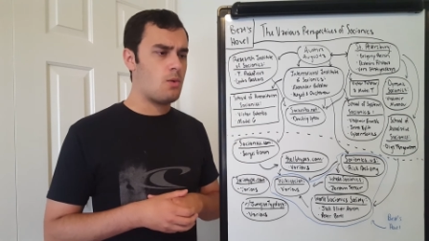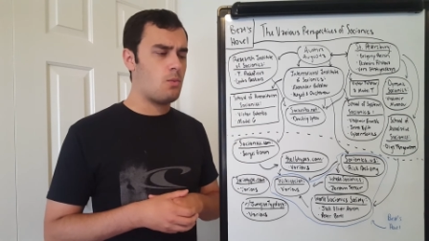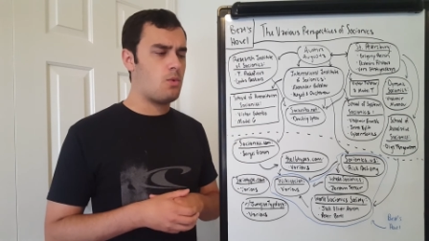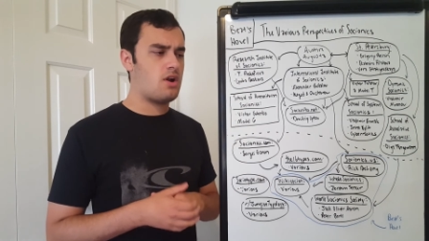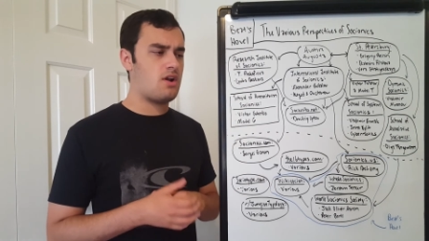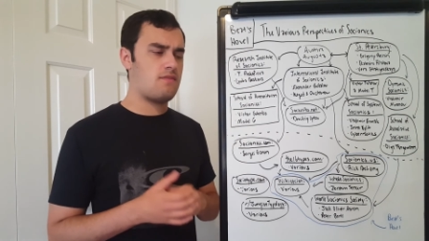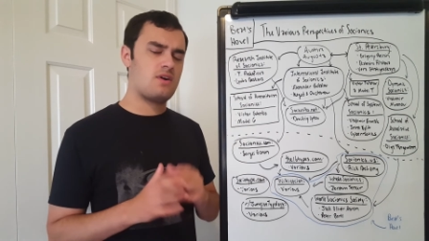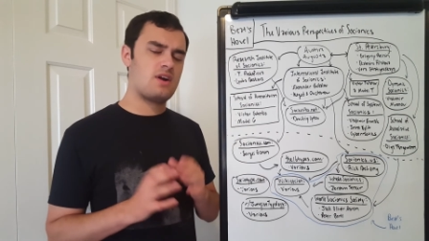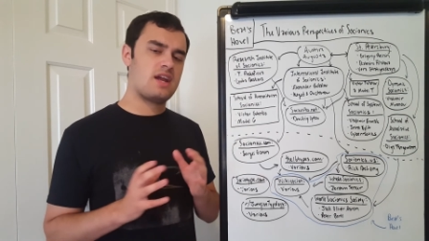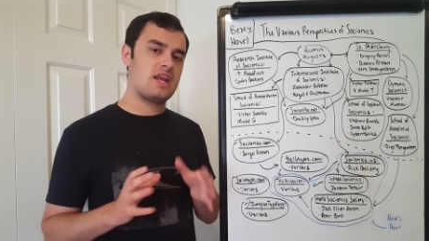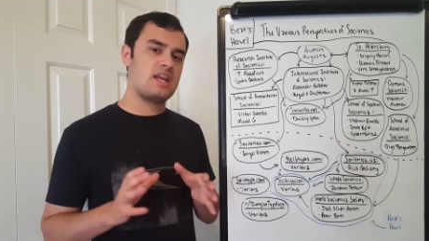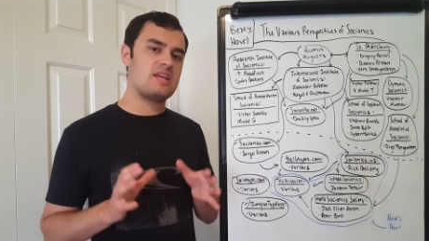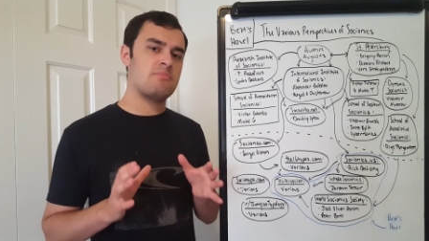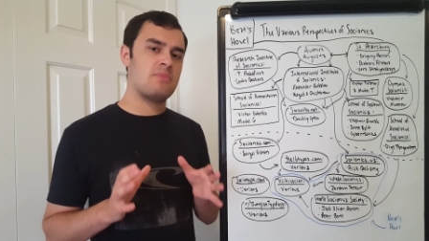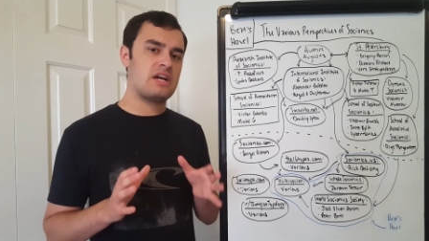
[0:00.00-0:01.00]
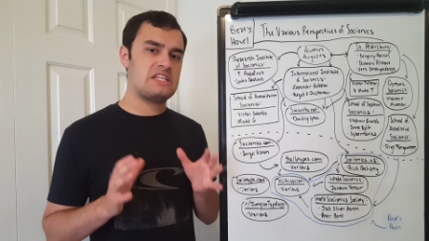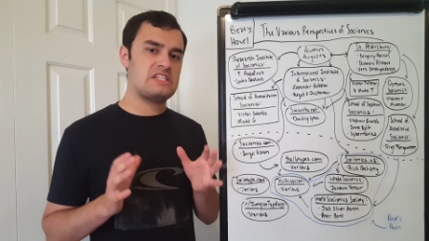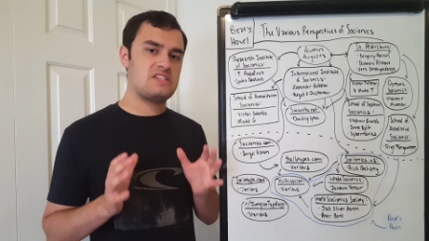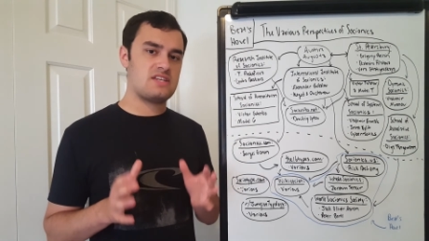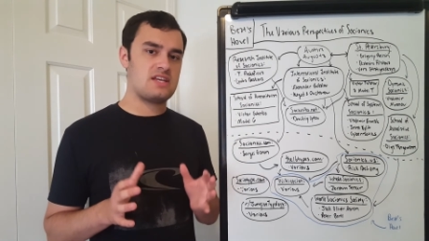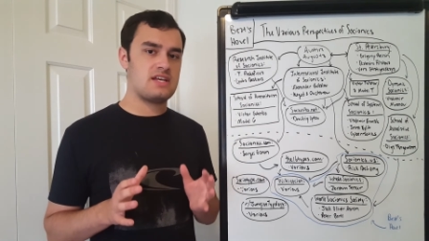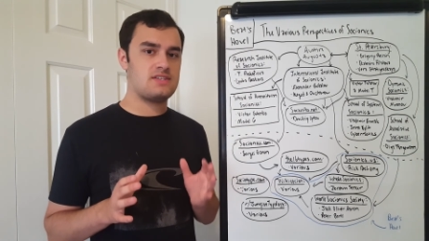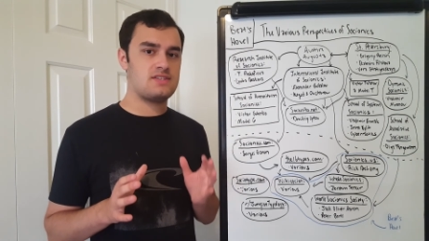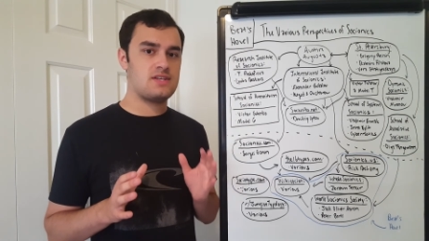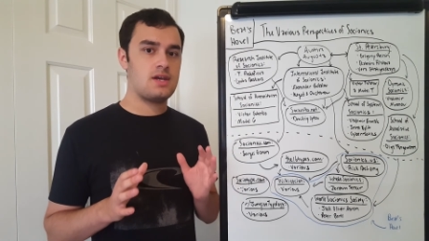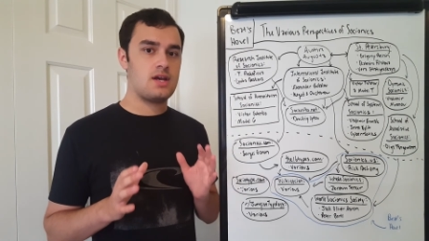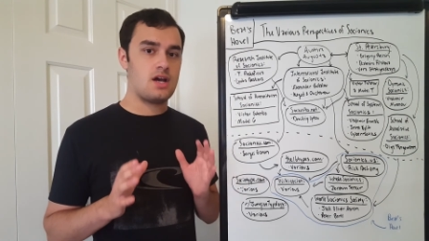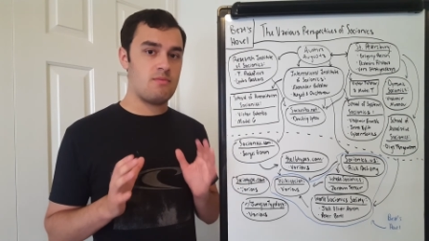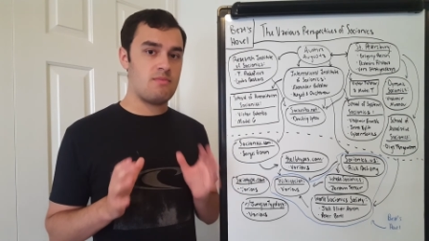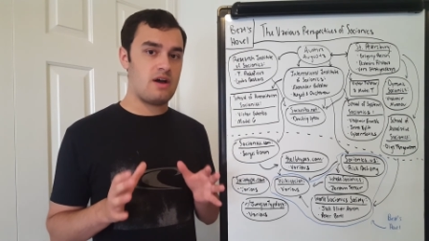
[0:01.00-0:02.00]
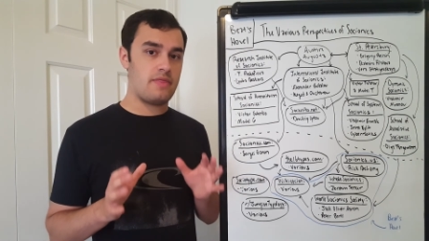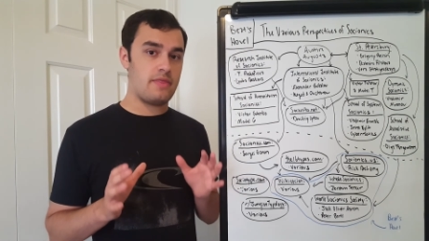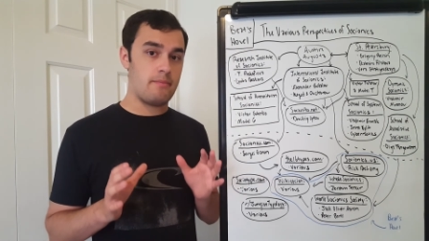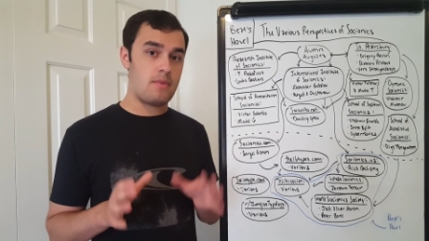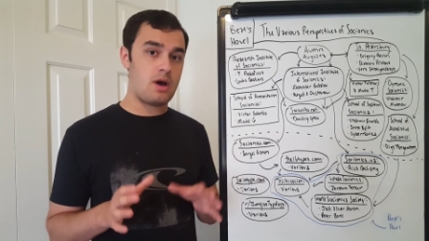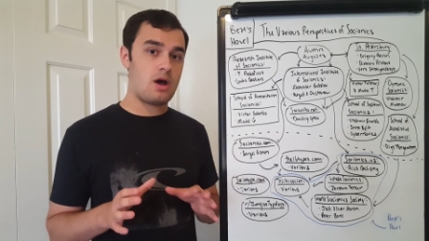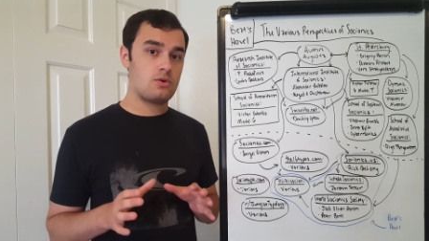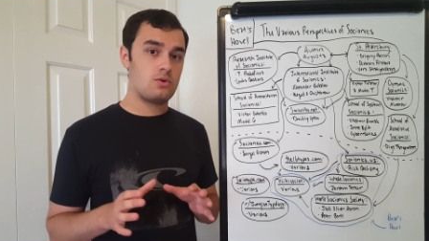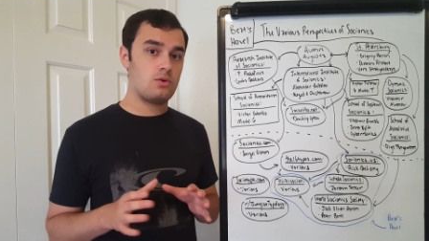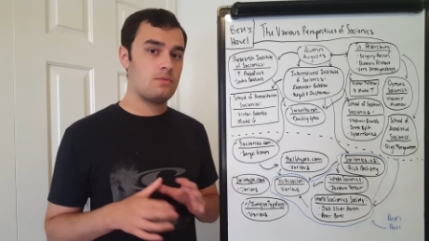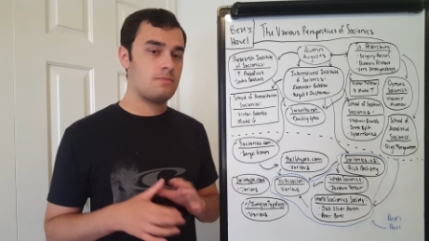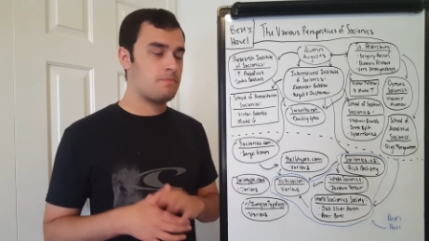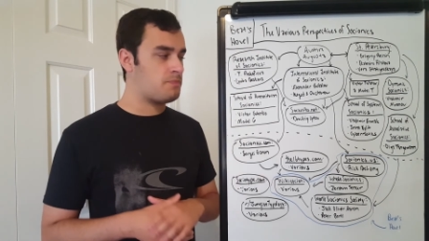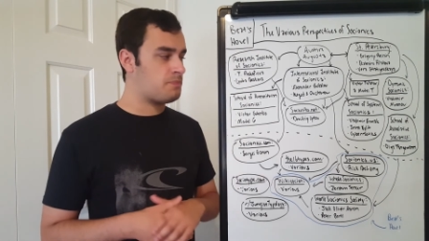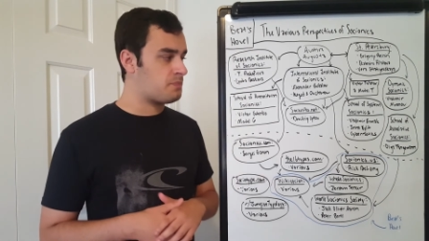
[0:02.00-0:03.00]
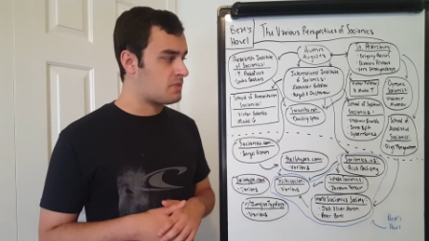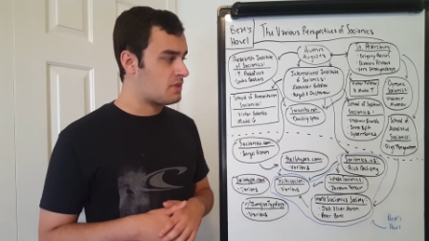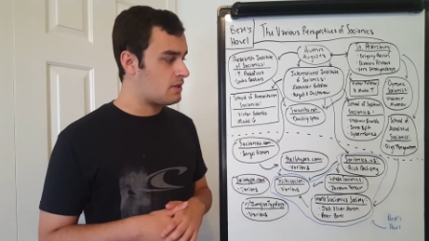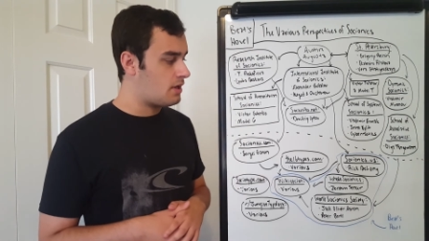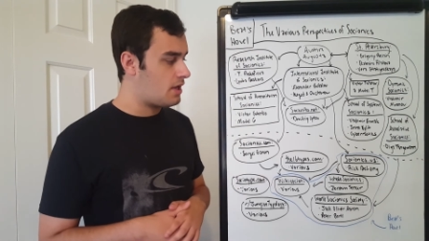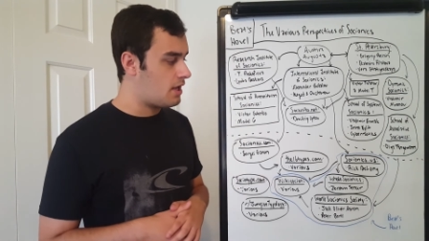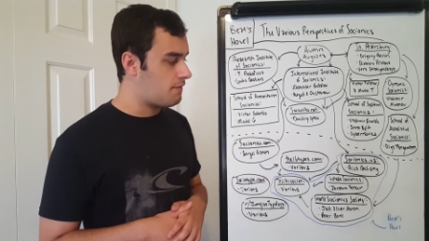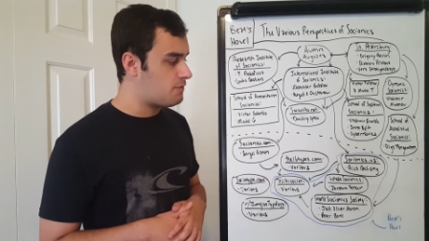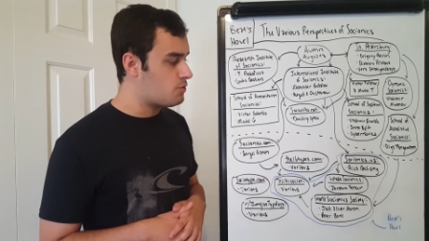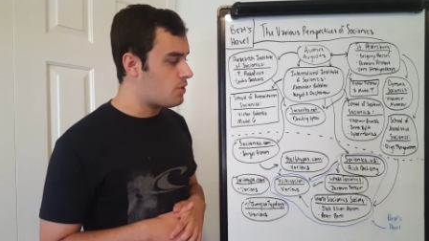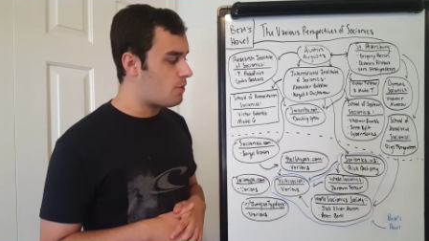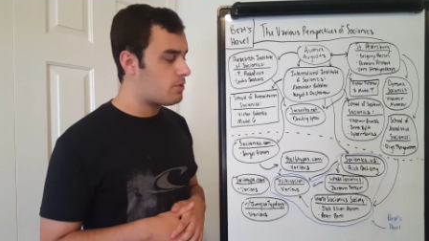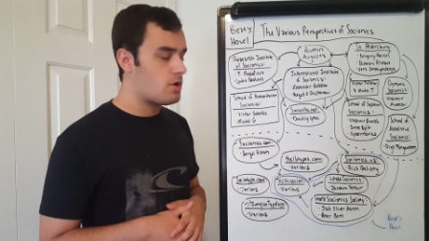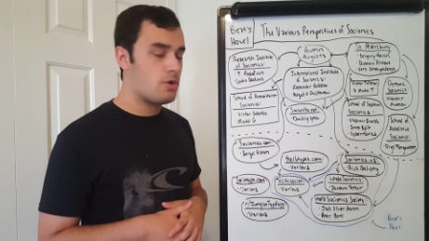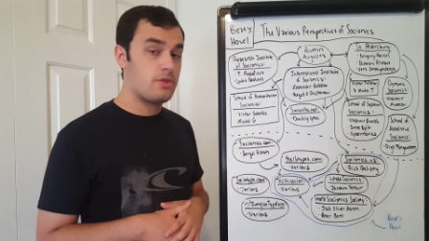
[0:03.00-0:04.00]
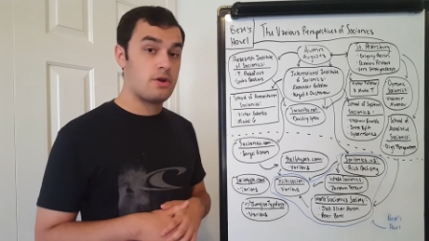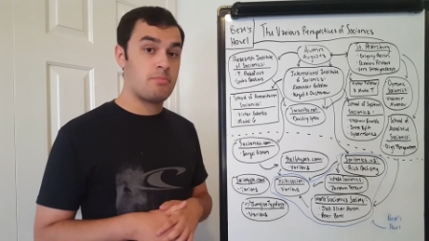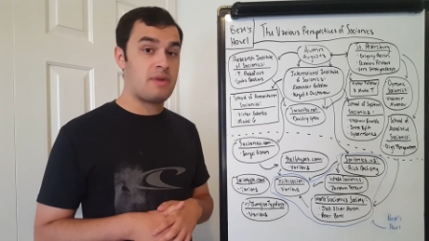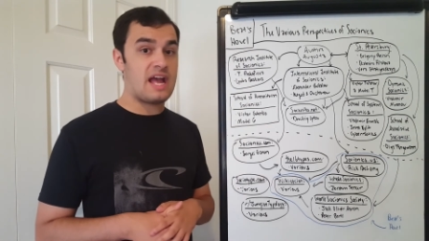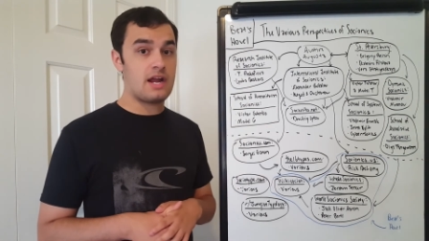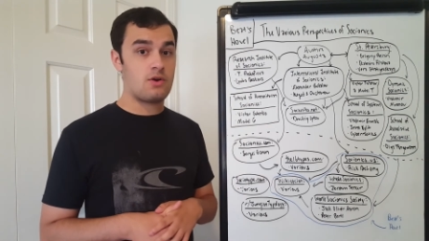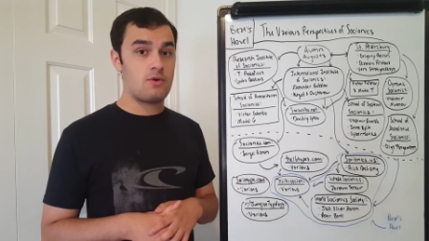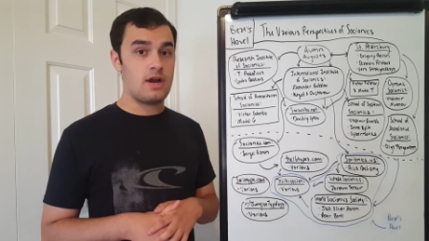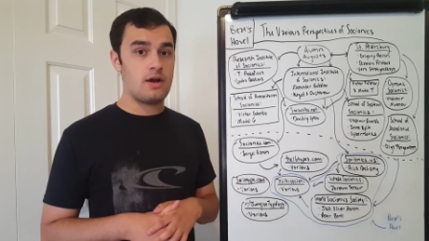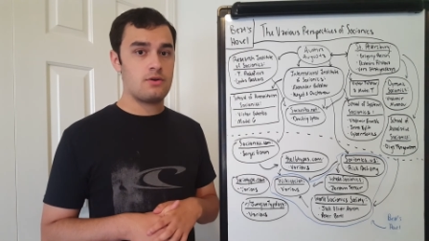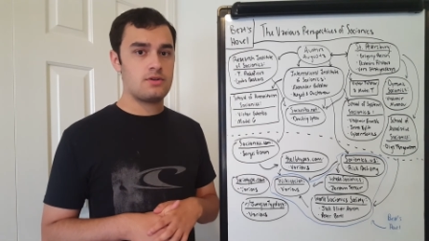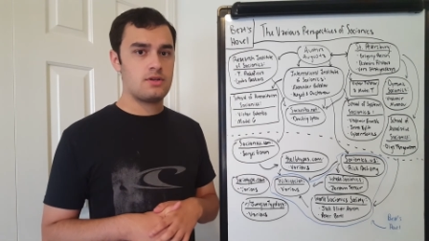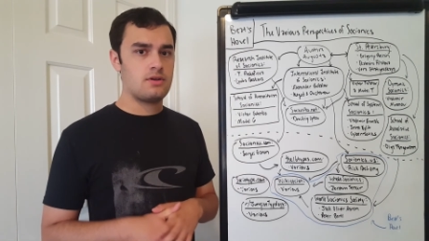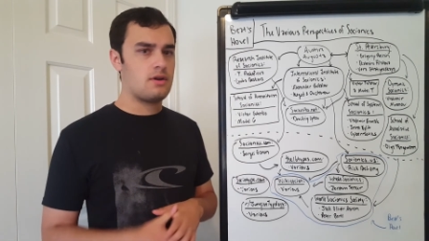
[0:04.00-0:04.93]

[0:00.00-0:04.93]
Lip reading: Whatever anybody says about the model, if you don't know their background,